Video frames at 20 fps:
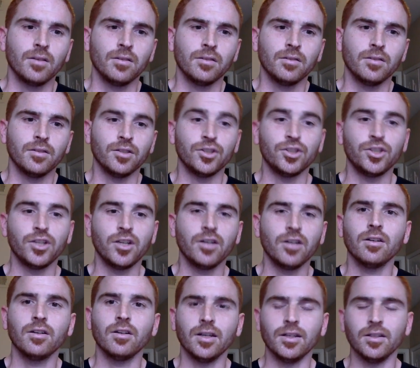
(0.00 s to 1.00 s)
to
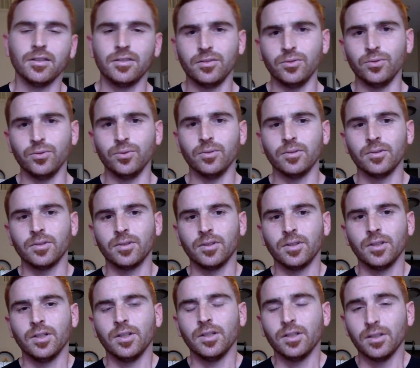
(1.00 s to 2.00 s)
share and to
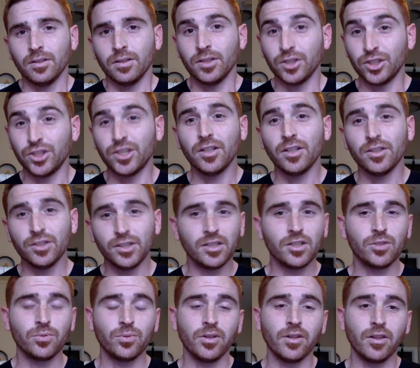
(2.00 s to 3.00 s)
to share
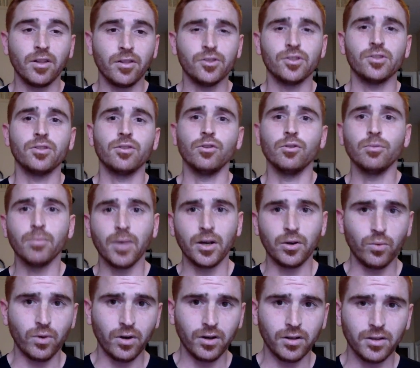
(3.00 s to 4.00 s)
Jesus with others through my
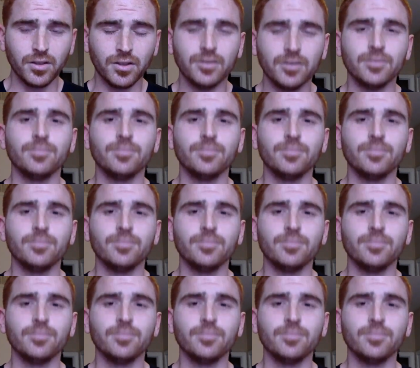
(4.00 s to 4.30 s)
work,